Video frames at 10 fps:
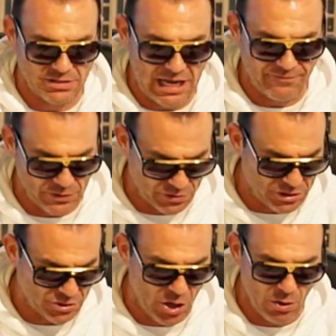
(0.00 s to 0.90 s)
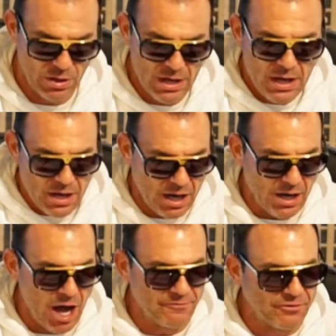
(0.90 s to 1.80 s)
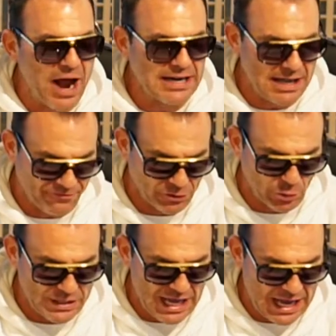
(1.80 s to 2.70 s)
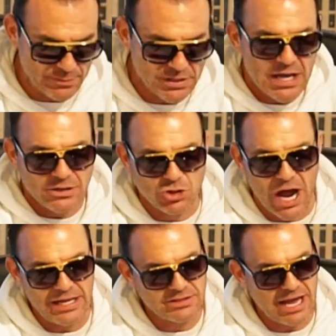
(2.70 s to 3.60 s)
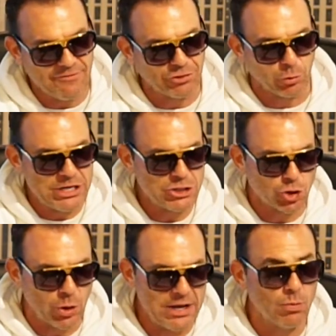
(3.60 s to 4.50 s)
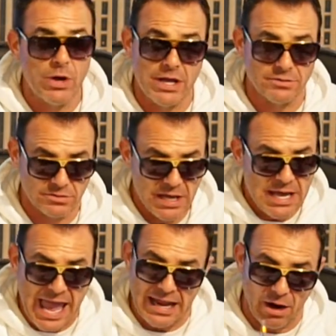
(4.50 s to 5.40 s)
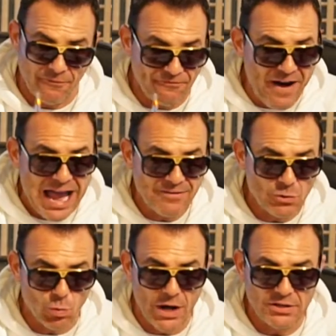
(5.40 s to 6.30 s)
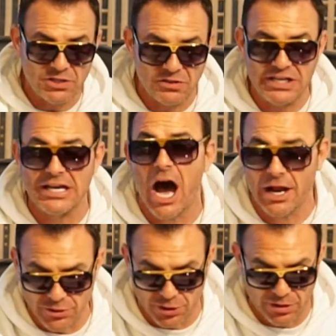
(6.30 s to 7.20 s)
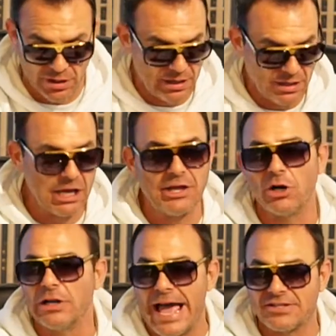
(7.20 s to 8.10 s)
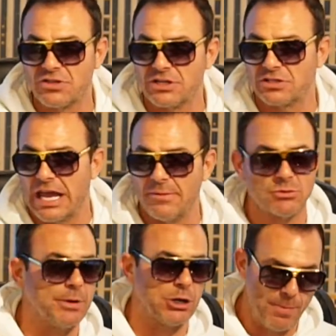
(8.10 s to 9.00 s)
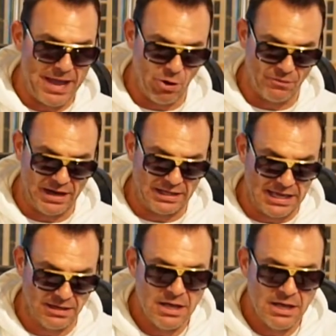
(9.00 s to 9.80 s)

San Francisco uh, on Friday for three games. Giants have three straight wins and are five and one to the under and their last six games. You want me to go back over that again?